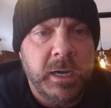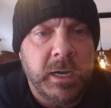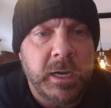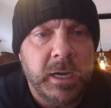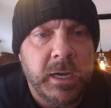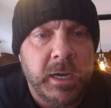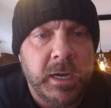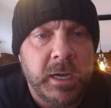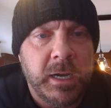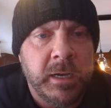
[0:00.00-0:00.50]

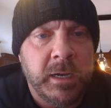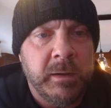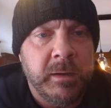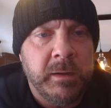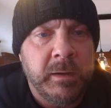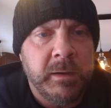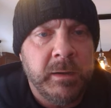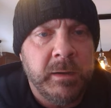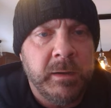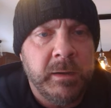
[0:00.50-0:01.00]

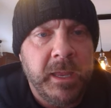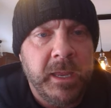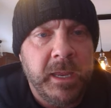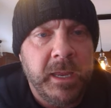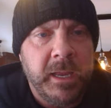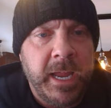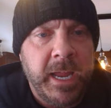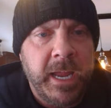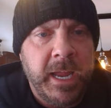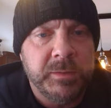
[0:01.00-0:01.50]
It
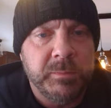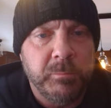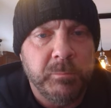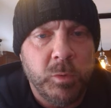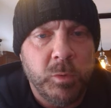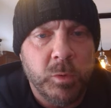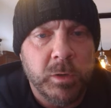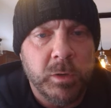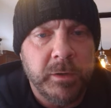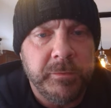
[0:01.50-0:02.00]
has
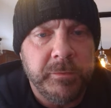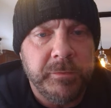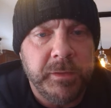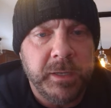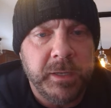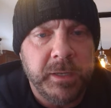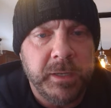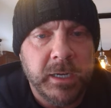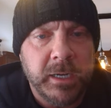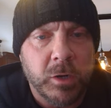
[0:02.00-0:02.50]
more of
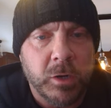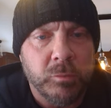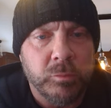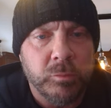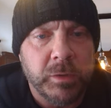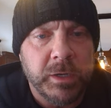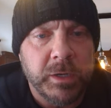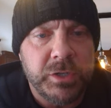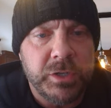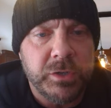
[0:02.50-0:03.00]
the
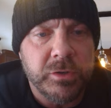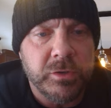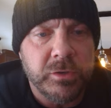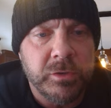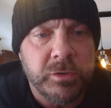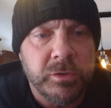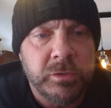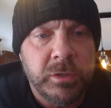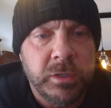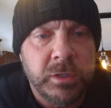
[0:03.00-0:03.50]

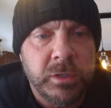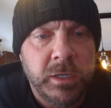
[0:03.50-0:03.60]
original,